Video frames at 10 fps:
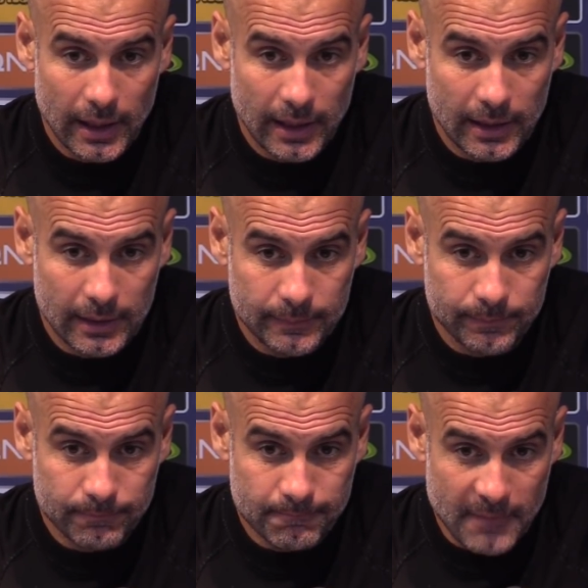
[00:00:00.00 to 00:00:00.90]

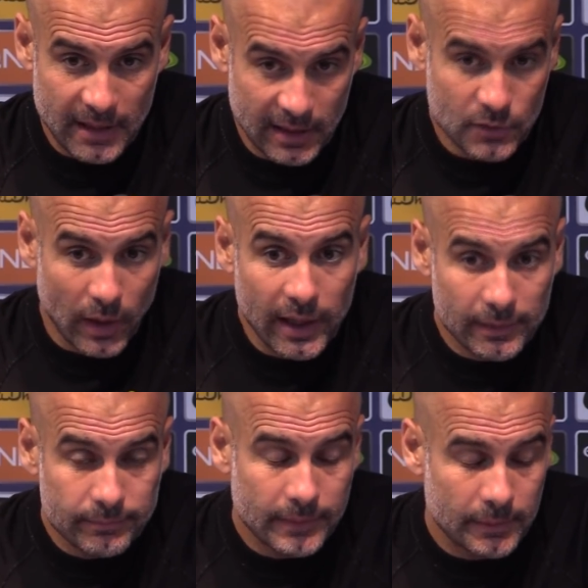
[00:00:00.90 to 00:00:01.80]
and and that's
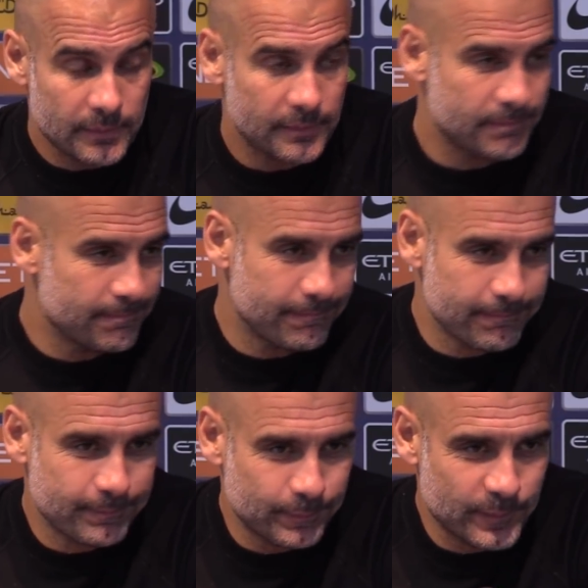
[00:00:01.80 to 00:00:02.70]
why I'm
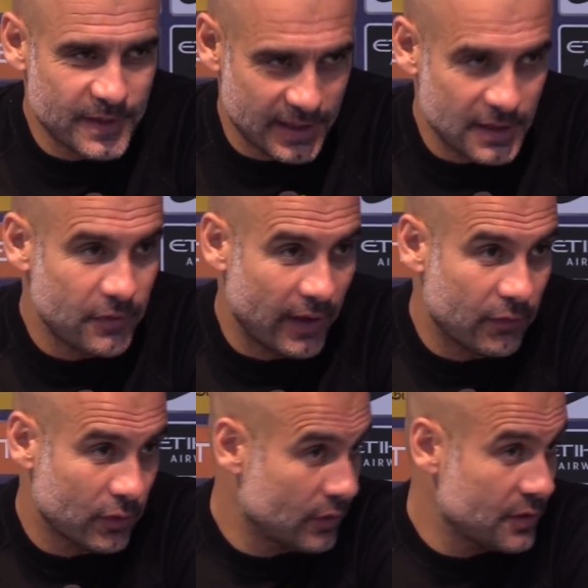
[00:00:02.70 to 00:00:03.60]

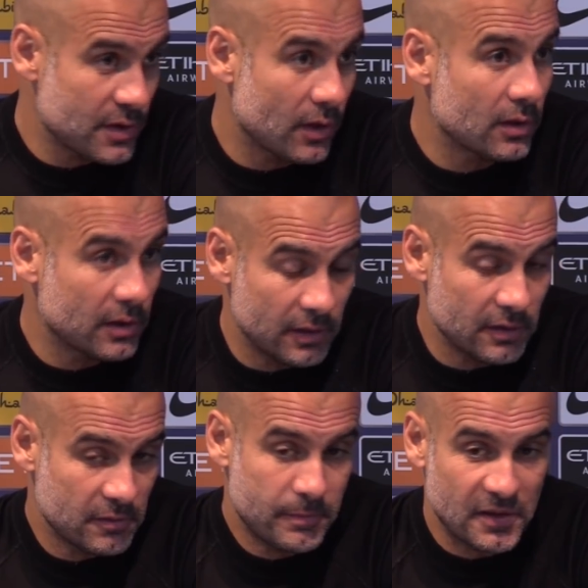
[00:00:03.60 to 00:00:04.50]
satisfied for the result, and
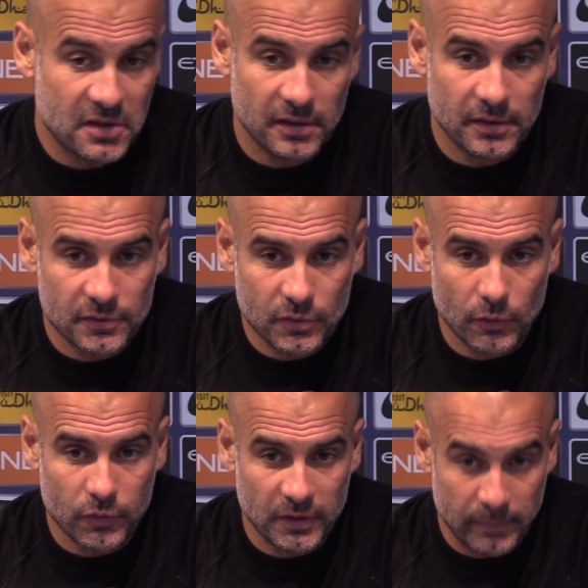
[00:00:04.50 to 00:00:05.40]
especially the
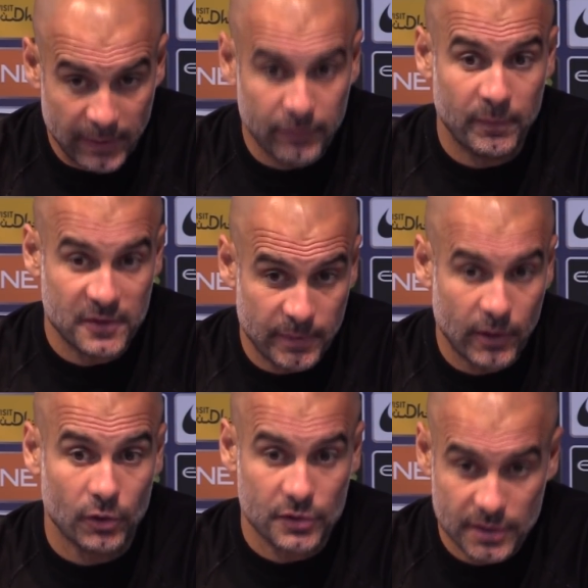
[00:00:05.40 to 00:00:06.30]
score for the performance,
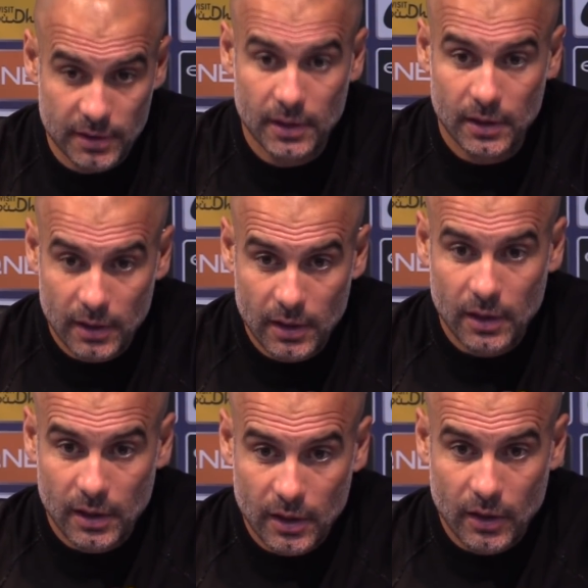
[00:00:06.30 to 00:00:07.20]
because
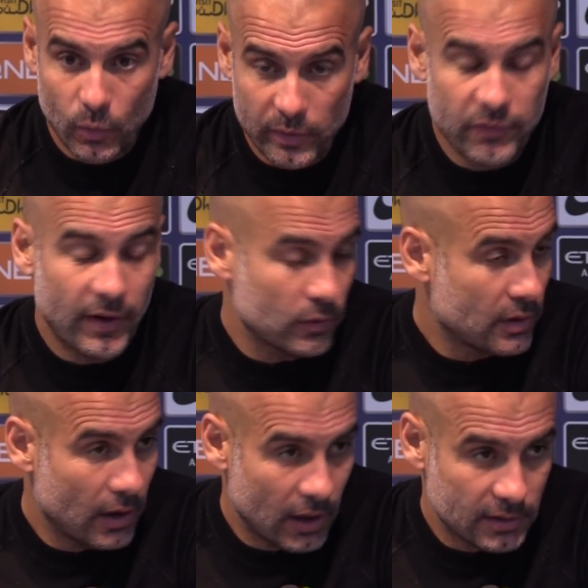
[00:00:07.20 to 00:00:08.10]
we
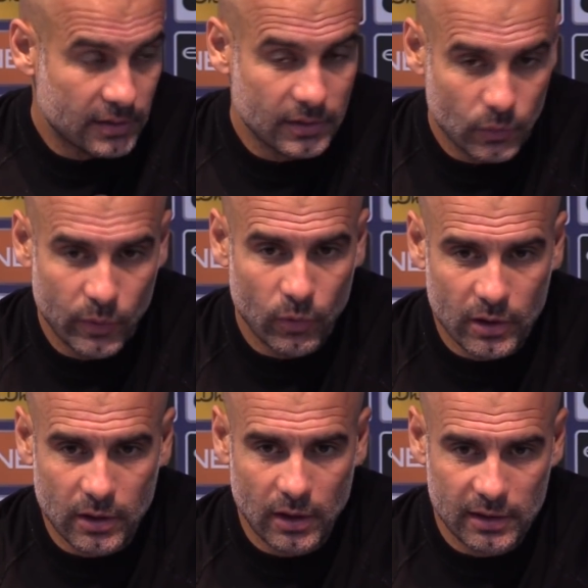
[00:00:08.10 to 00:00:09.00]
fought a lot, we
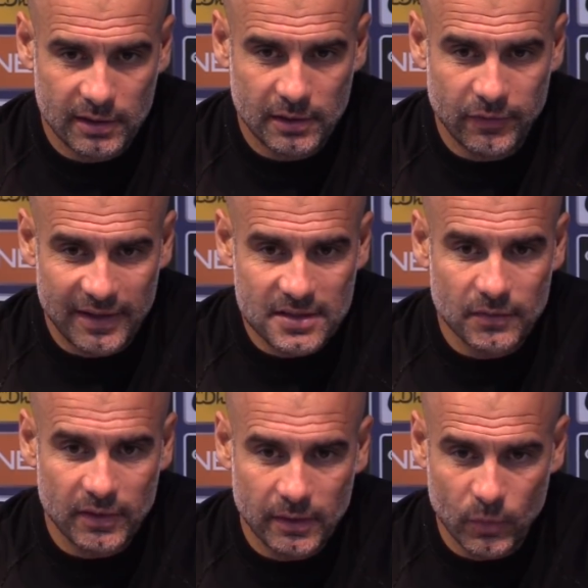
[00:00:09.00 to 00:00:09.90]
work a lot
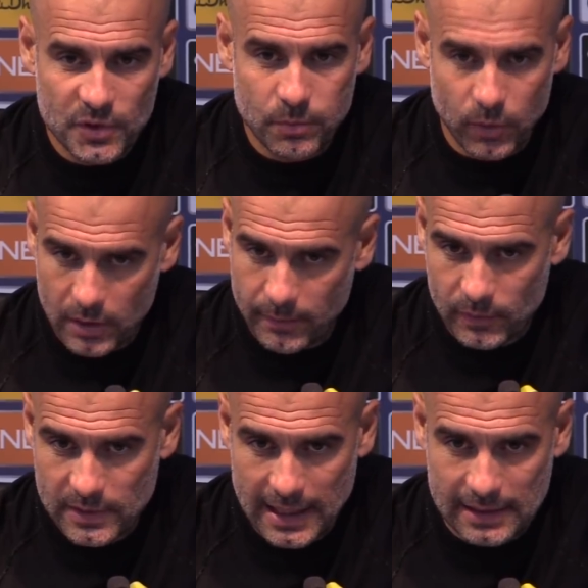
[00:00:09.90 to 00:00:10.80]
defensively. We spoke
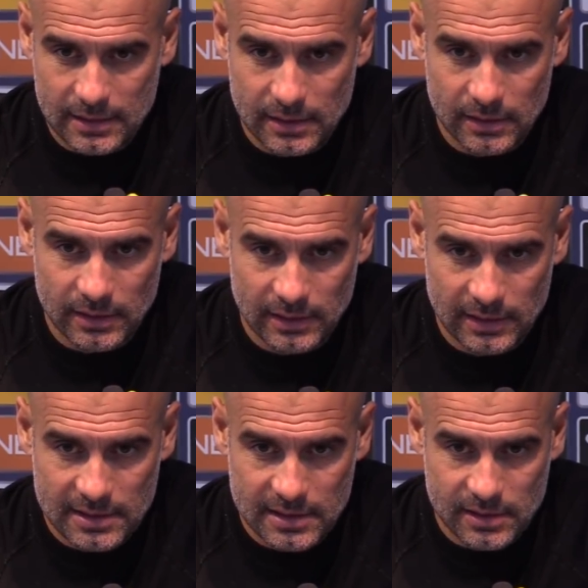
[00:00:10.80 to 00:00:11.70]
about that
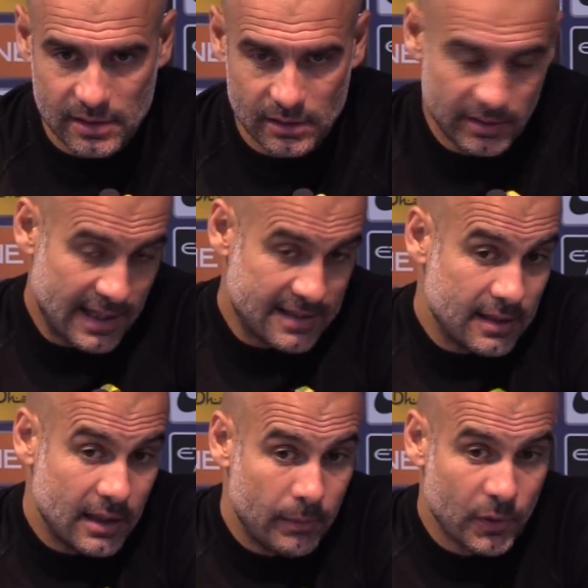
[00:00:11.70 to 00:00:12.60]
this
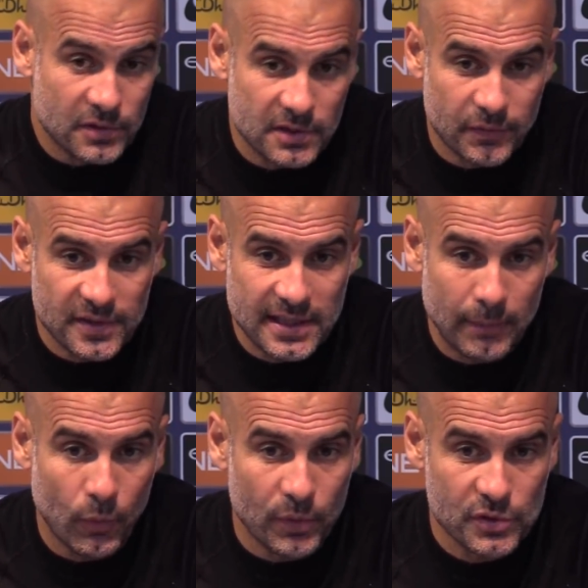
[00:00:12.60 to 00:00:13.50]
yesterday because it's the first
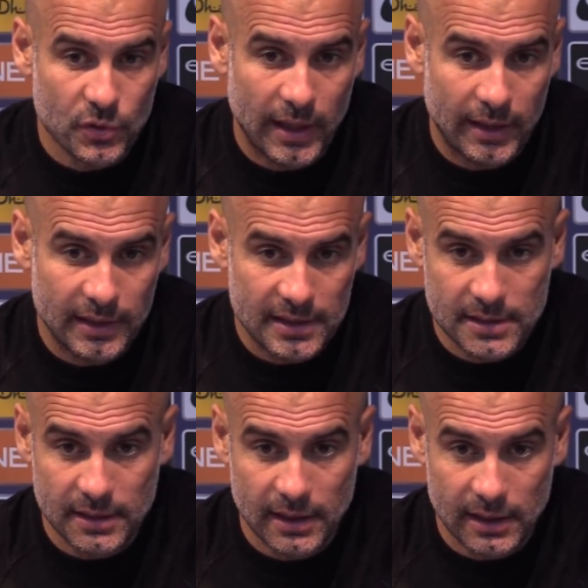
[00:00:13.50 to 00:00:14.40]
time we were together
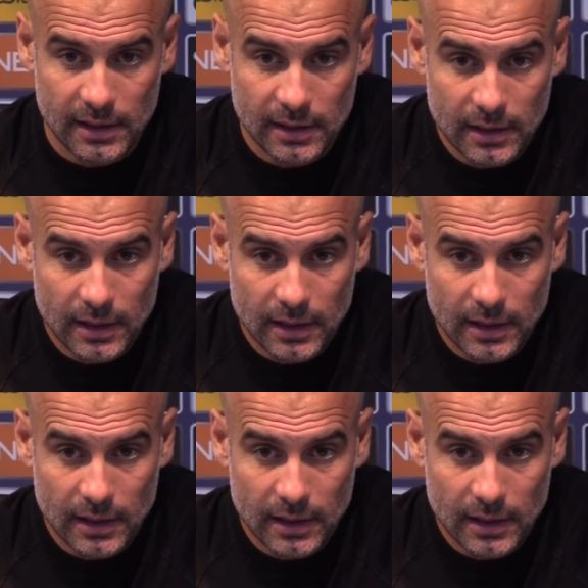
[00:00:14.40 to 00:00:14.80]
yesterday,